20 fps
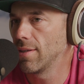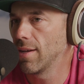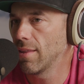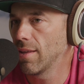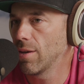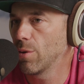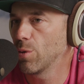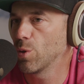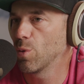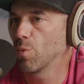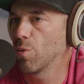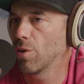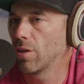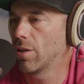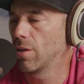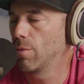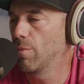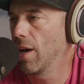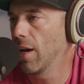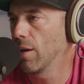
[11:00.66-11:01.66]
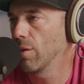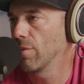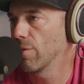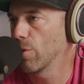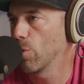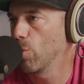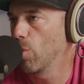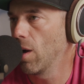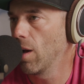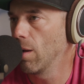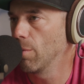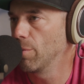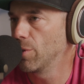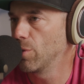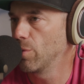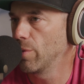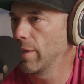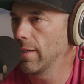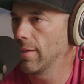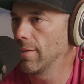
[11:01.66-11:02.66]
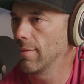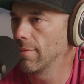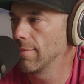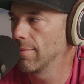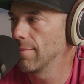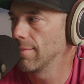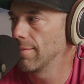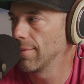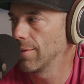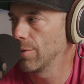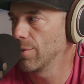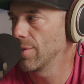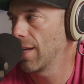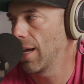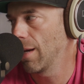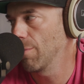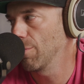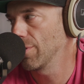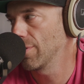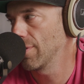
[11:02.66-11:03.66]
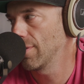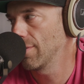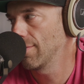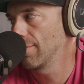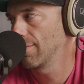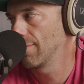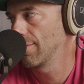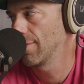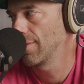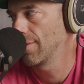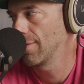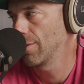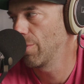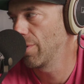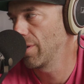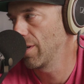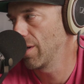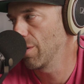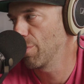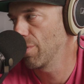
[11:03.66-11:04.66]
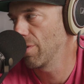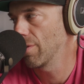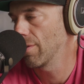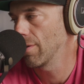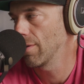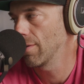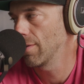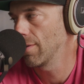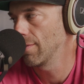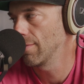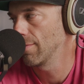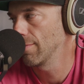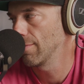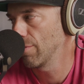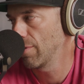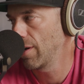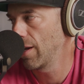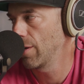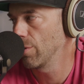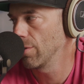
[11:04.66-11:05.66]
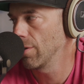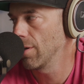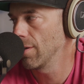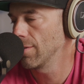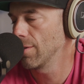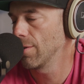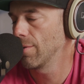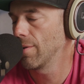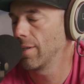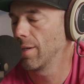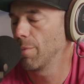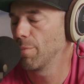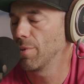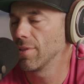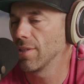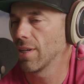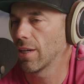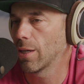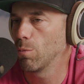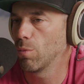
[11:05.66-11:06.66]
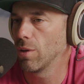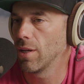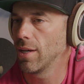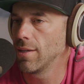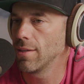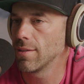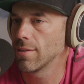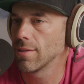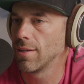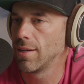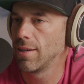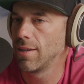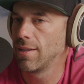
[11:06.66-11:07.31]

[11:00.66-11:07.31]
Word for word: And I think it was a pretty good battle for a while between Lewis Hamilton, who ended up in third, and Fernando Alonso, who ended up in second place.